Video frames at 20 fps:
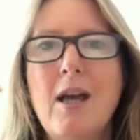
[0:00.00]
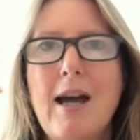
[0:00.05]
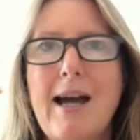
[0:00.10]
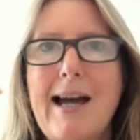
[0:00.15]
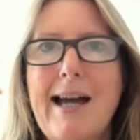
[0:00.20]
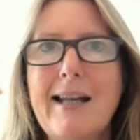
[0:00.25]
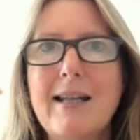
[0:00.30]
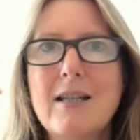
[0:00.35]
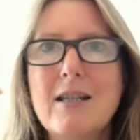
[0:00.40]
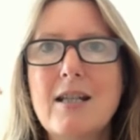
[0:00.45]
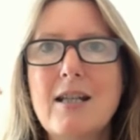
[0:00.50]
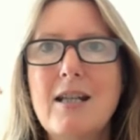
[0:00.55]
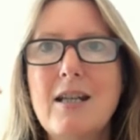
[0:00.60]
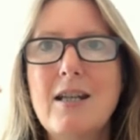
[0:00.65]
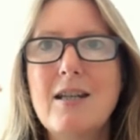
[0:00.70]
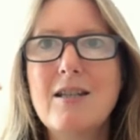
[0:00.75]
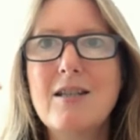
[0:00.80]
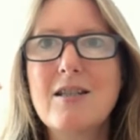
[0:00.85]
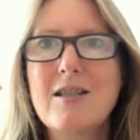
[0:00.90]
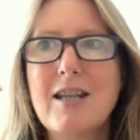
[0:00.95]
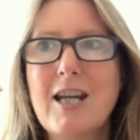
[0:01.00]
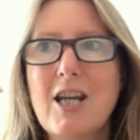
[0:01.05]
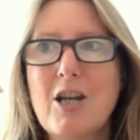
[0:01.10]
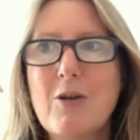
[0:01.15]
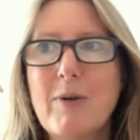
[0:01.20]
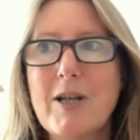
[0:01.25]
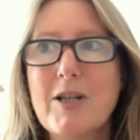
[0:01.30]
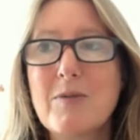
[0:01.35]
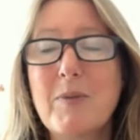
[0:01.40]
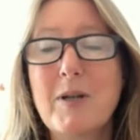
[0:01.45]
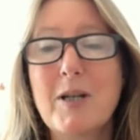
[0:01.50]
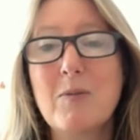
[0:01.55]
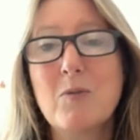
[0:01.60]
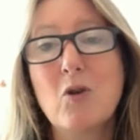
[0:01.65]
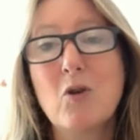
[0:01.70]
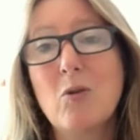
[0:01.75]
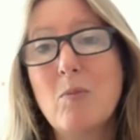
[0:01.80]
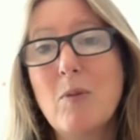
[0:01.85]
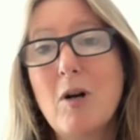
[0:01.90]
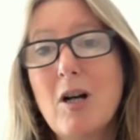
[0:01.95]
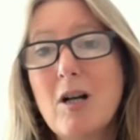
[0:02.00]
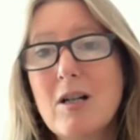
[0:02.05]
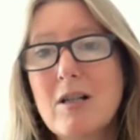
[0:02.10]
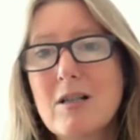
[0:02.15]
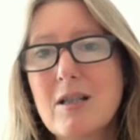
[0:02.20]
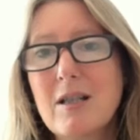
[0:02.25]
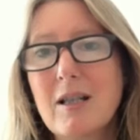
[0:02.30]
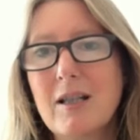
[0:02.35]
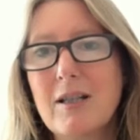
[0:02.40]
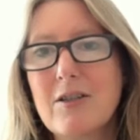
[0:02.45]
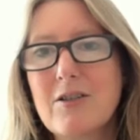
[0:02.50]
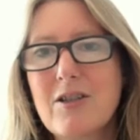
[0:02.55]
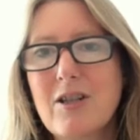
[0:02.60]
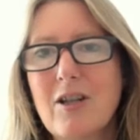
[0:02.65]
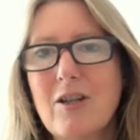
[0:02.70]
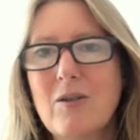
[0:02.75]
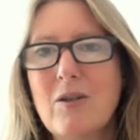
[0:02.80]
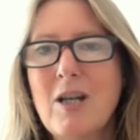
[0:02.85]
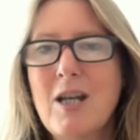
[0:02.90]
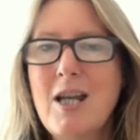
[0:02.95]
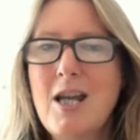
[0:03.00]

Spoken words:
And he's thinking about spending more on marketing. So